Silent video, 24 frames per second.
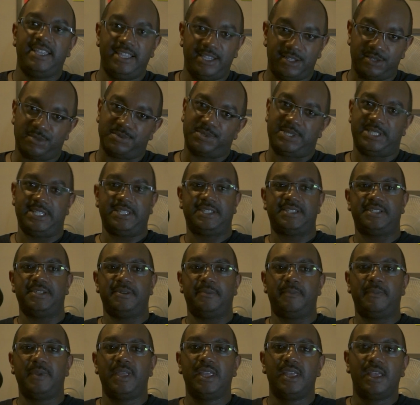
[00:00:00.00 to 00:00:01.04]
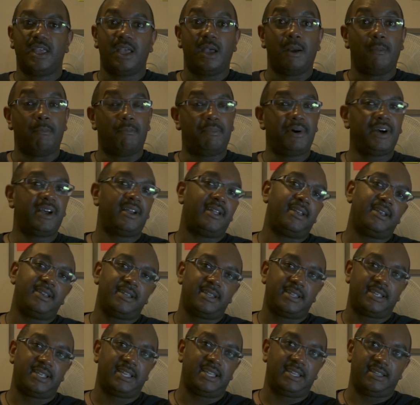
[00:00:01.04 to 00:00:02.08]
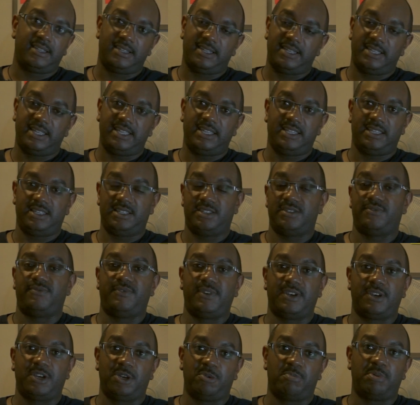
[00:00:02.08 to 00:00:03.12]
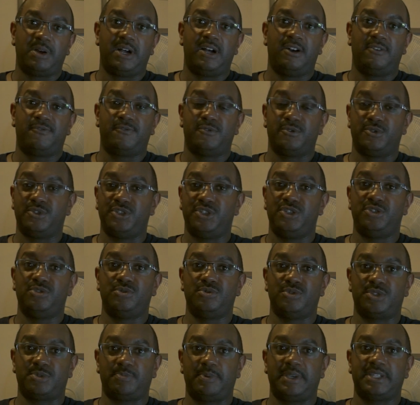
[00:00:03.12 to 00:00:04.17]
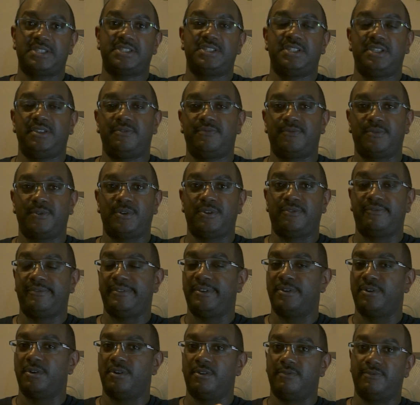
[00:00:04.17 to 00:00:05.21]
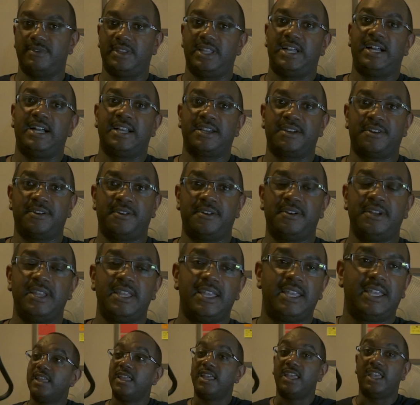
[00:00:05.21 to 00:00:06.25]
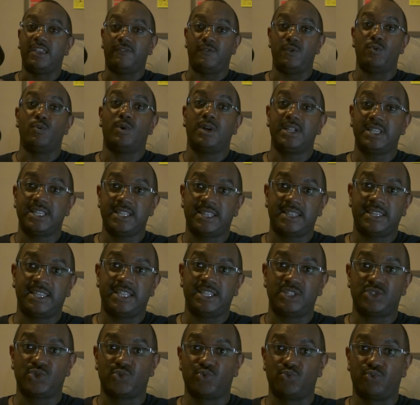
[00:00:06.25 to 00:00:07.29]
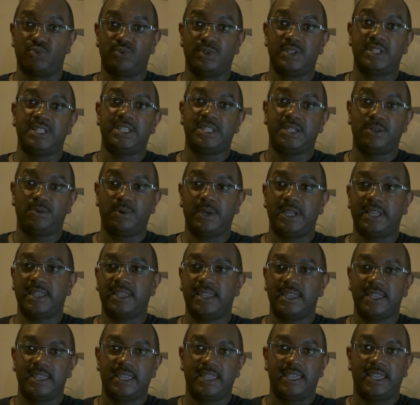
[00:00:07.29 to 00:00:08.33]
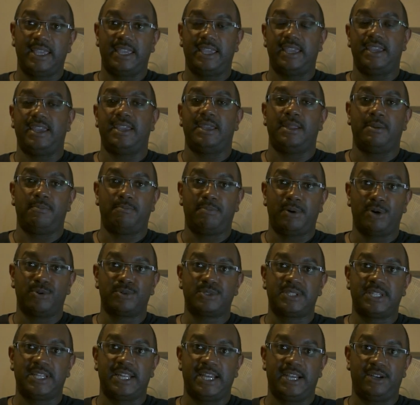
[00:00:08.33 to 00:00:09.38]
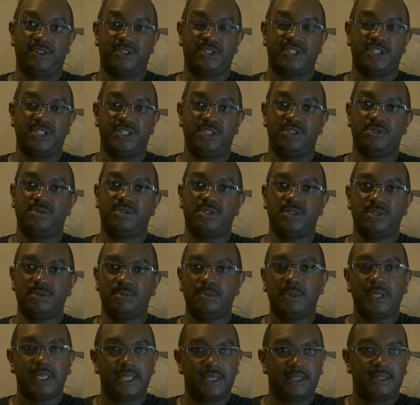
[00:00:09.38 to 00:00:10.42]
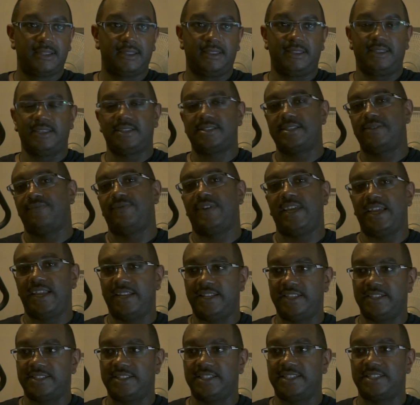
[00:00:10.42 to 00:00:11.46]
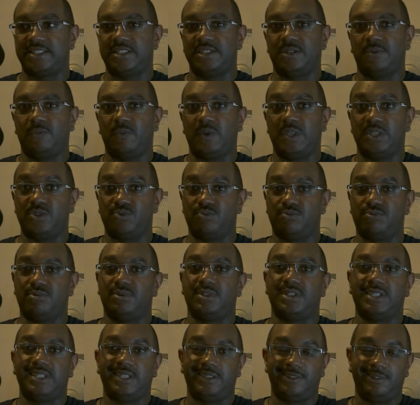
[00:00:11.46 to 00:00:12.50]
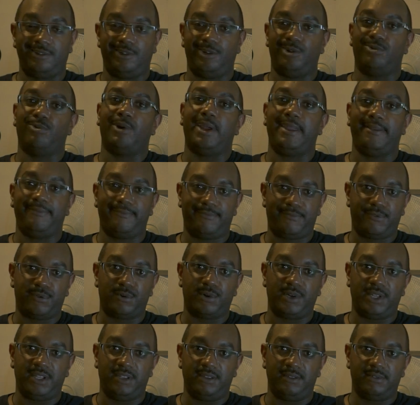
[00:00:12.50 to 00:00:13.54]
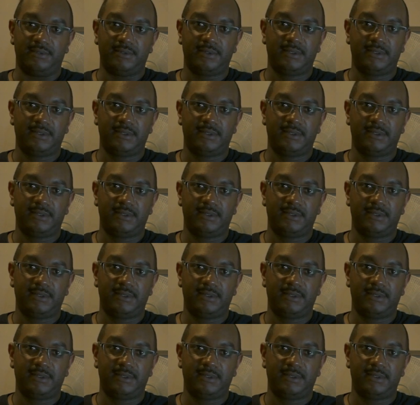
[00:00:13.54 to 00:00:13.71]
ecosystem, but is very powerful to use, especially for if you're a vlogger. If you want to get things really quick and post it out to YouTube, this editing system is really great for you.